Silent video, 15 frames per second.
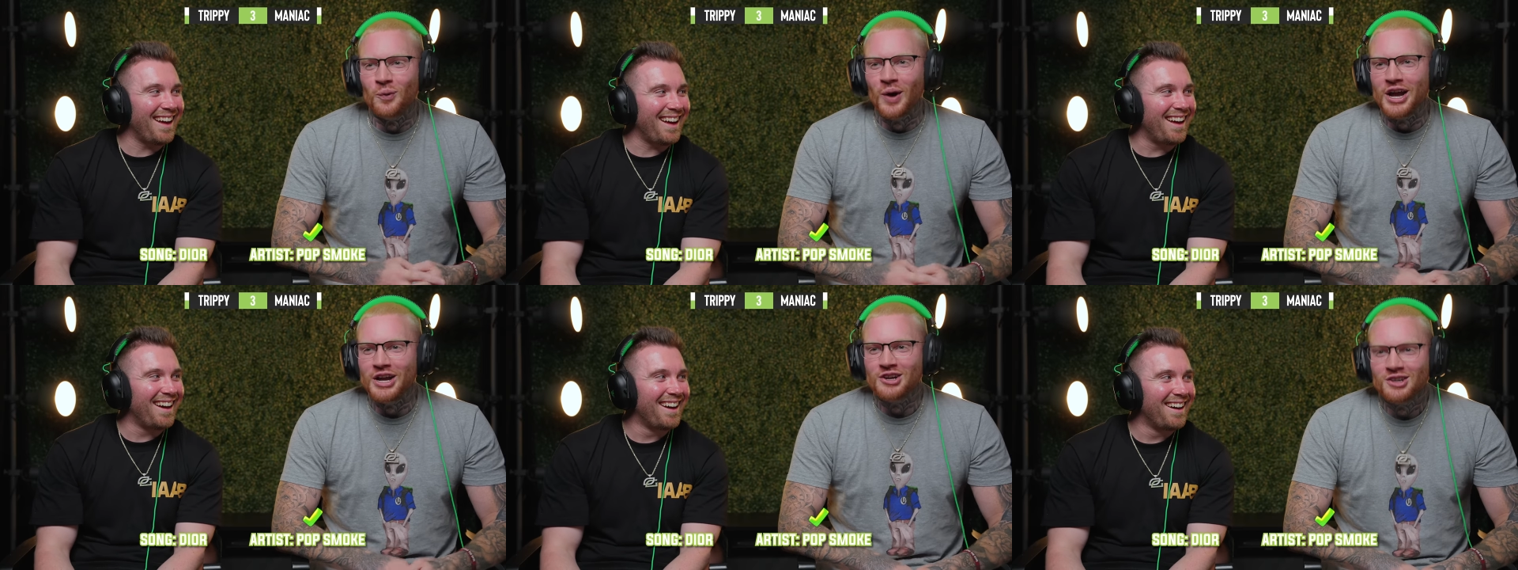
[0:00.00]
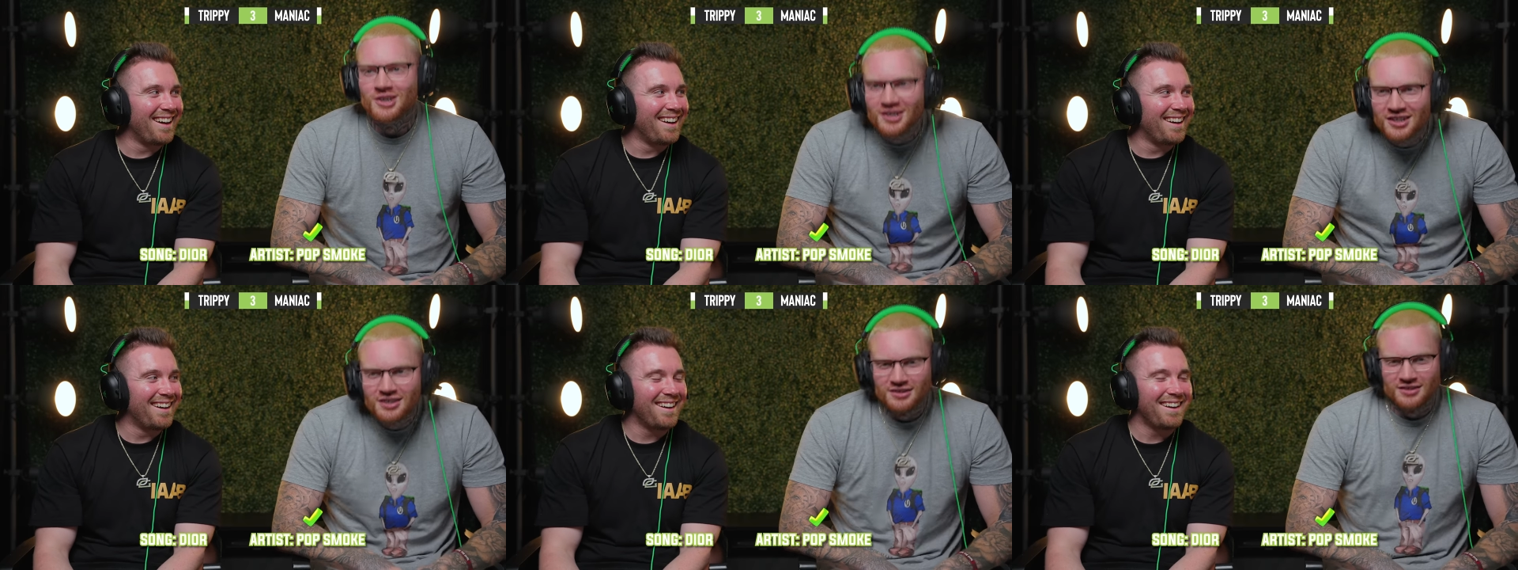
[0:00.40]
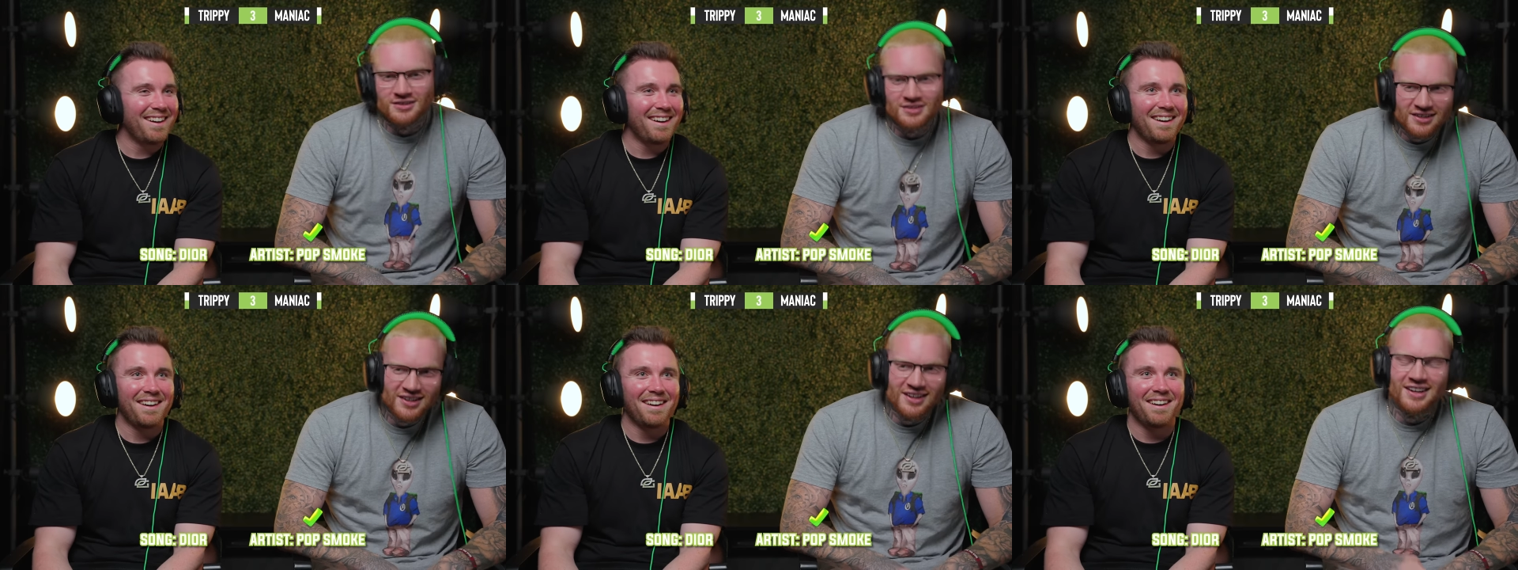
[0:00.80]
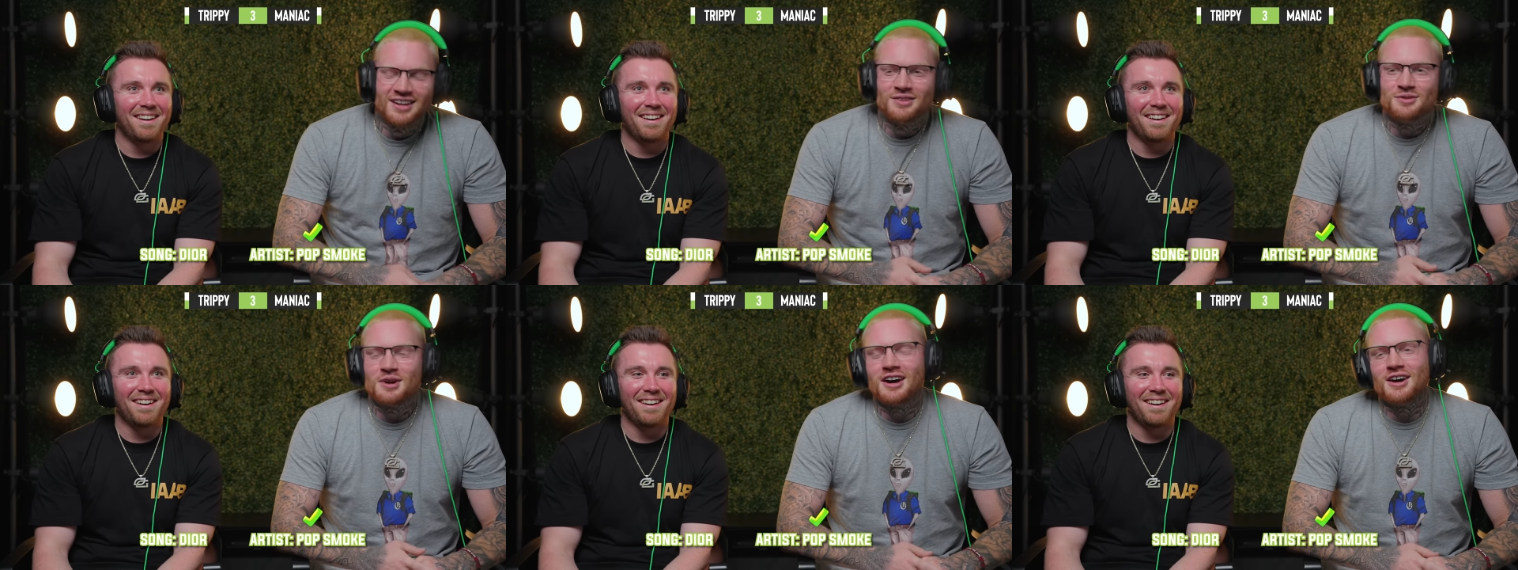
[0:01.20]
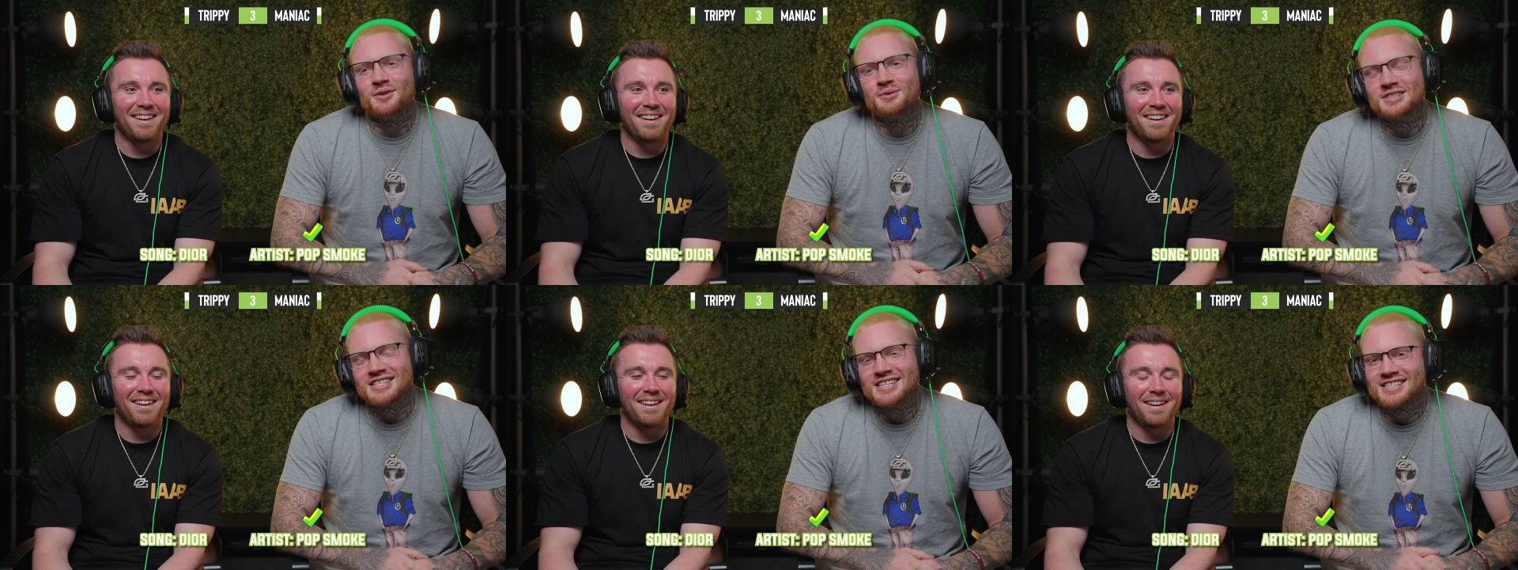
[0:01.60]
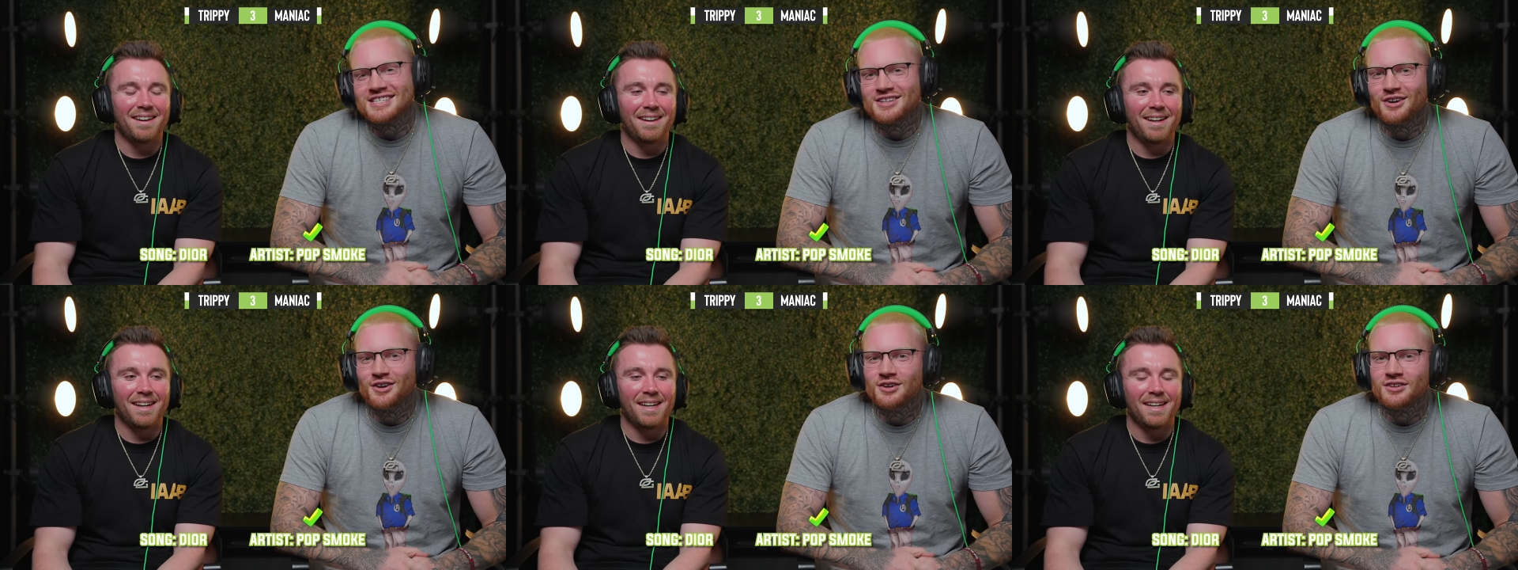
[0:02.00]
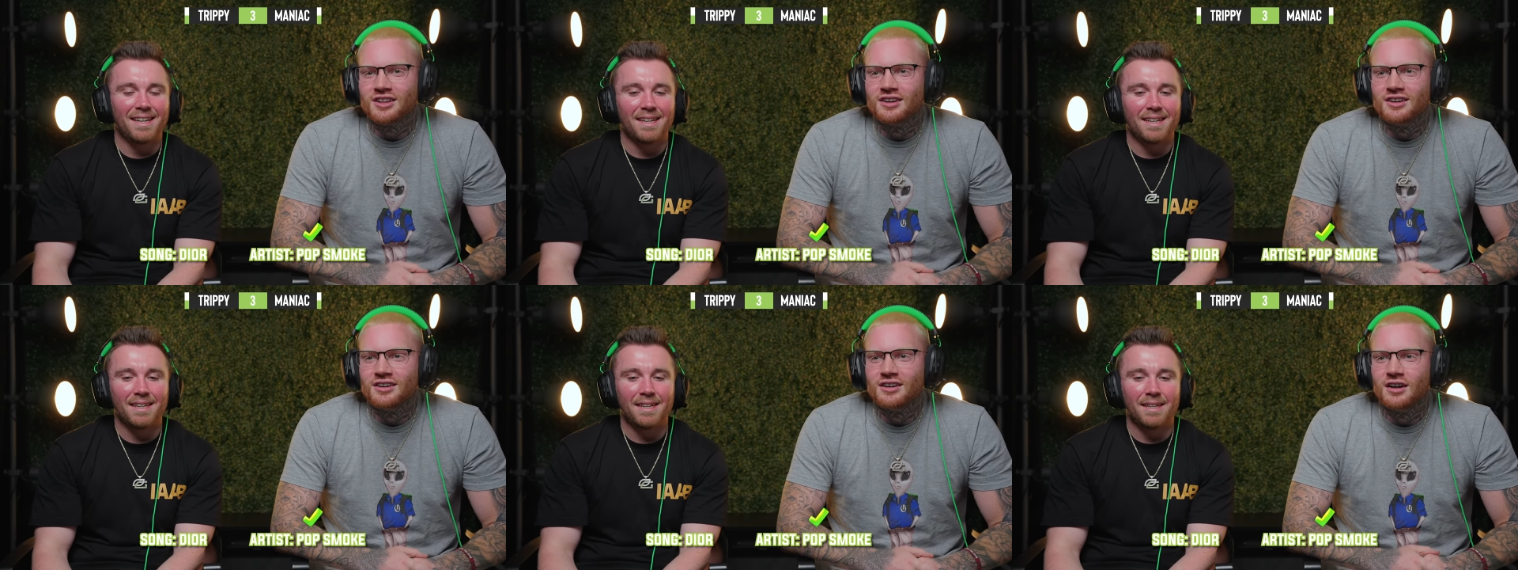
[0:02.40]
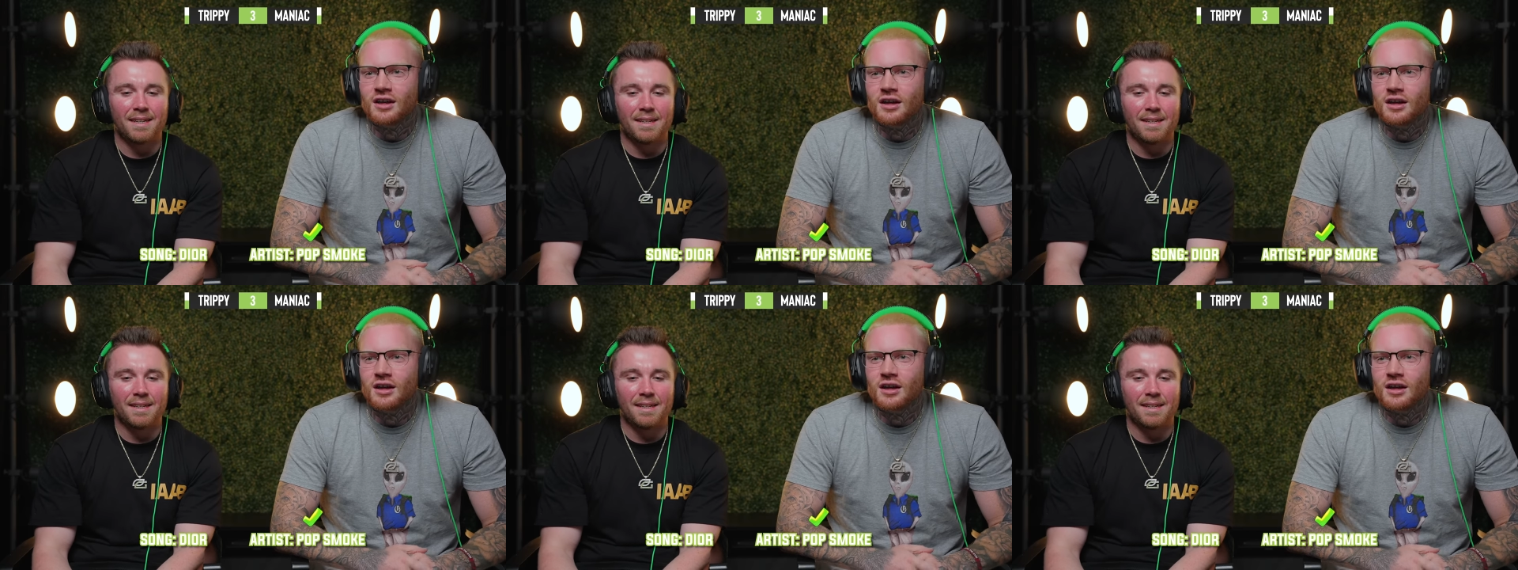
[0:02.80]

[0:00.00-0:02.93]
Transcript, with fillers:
Speaker 1: Wait. What's a song though?